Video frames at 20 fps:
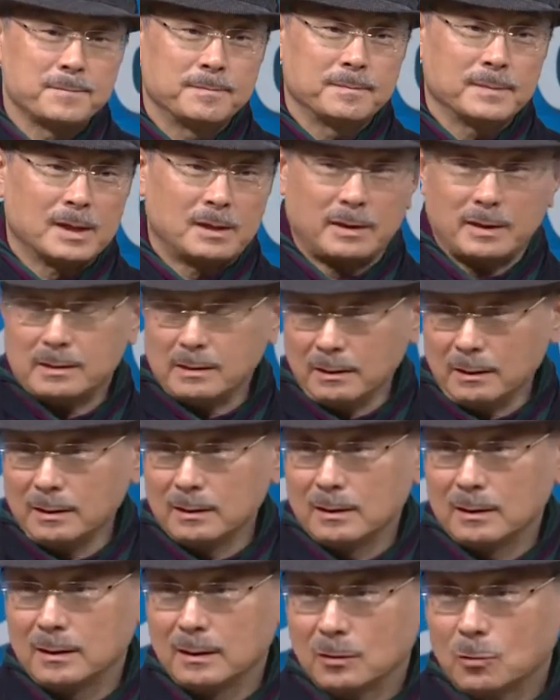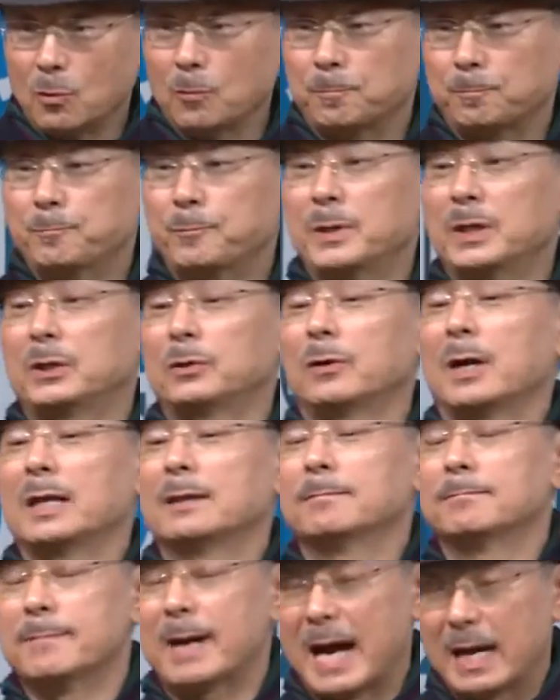Rather,
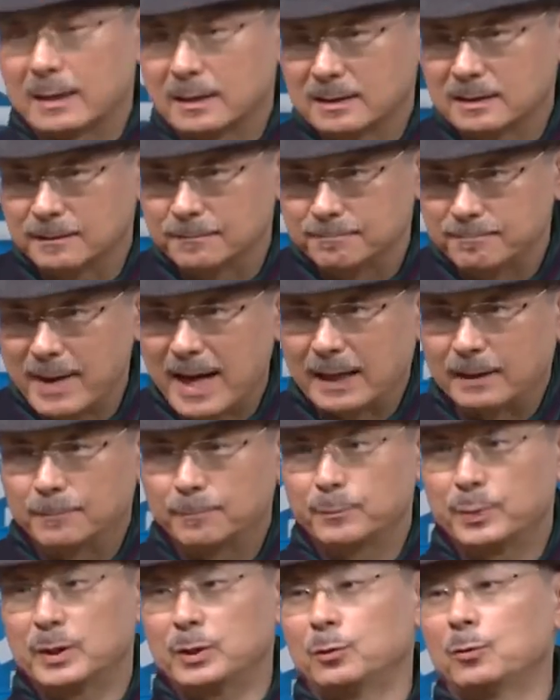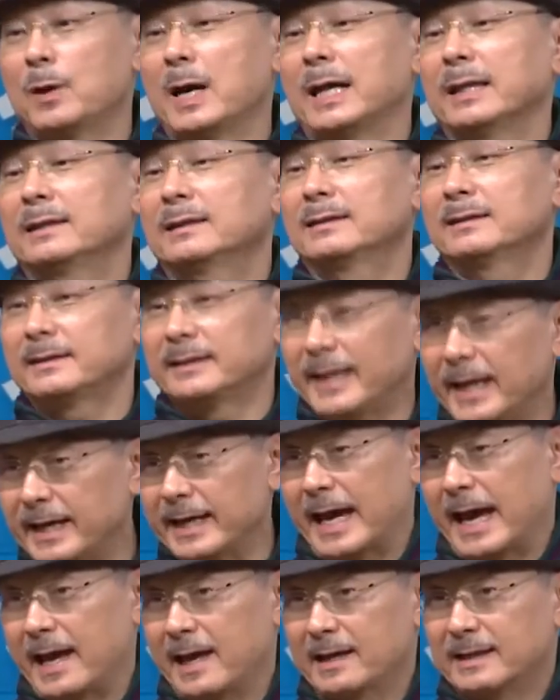you should buy only what you require
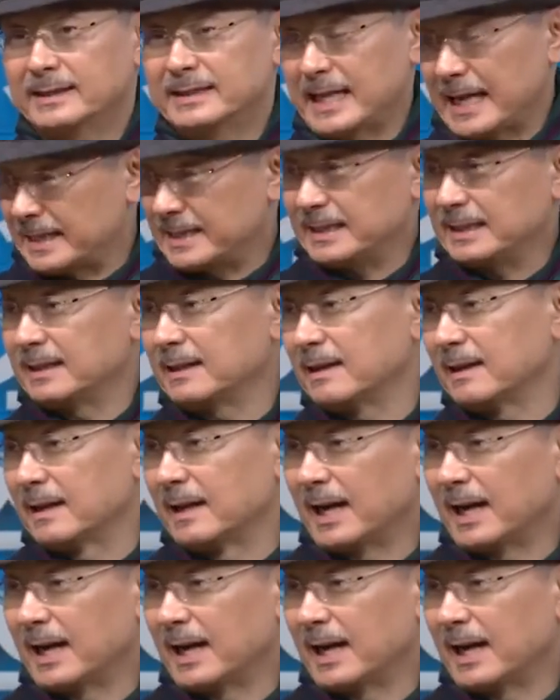when you need it.